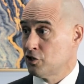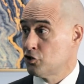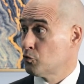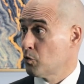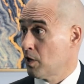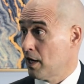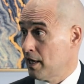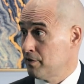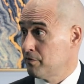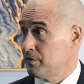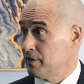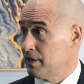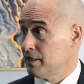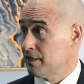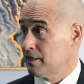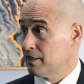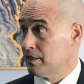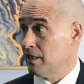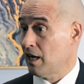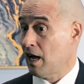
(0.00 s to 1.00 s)

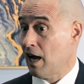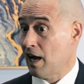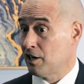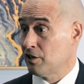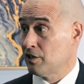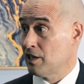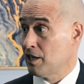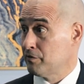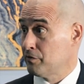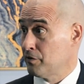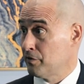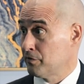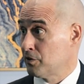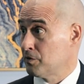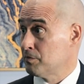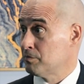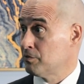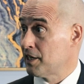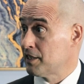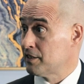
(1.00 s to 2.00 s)
driving a higher level of
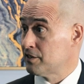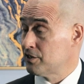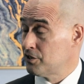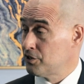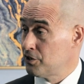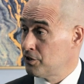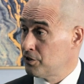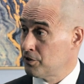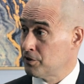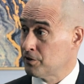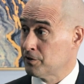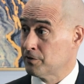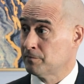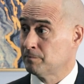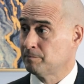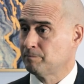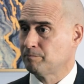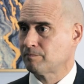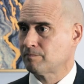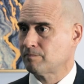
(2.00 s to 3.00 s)
compliance too.
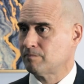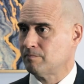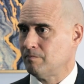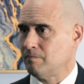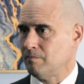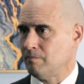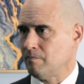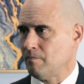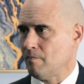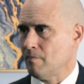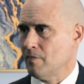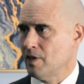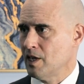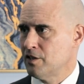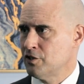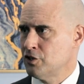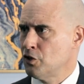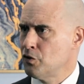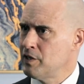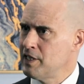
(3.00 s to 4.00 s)

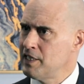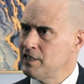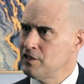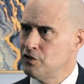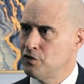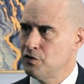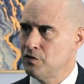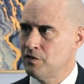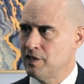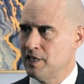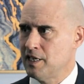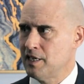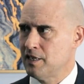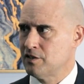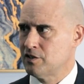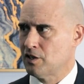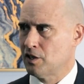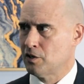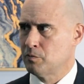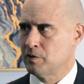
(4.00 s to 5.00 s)
So these two
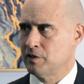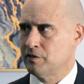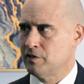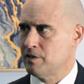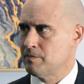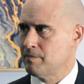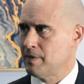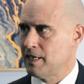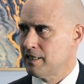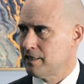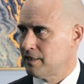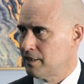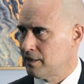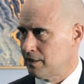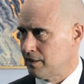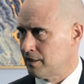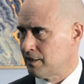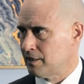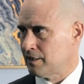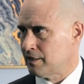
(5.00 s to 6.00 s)
things are really
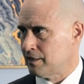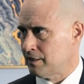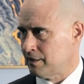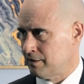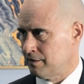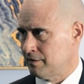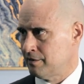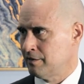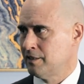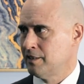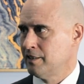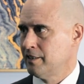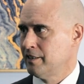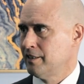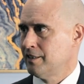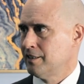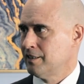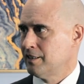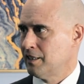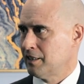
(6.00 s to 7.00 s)
making
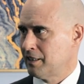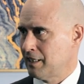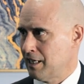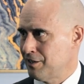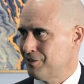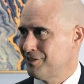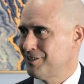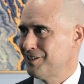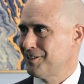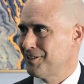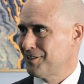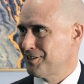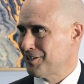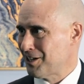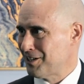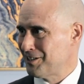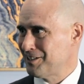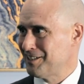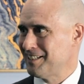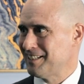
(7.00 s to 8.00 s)
accounting,
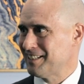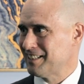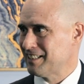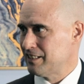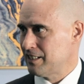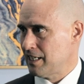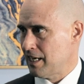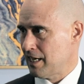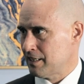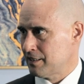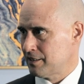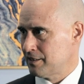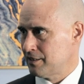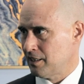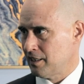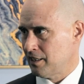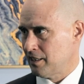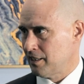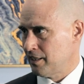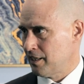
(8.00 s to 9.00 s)
auditing, and tax
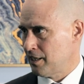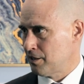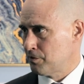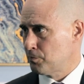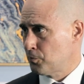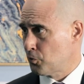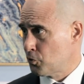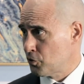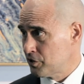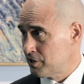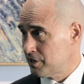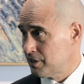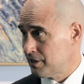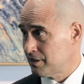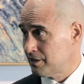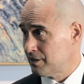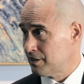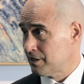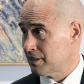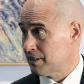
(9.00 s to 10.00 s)
an
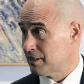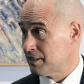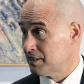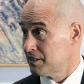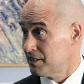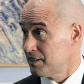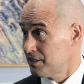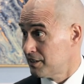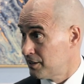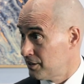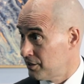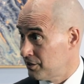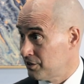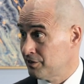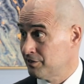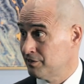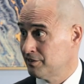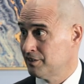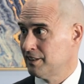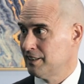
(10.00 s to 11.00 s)
important
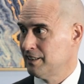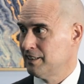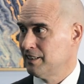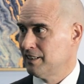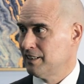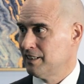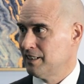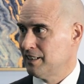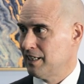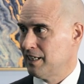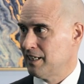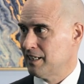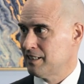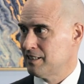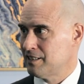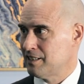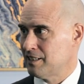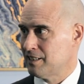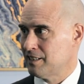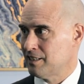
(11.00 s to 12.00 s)
skill,
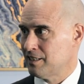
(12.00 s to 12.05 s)
and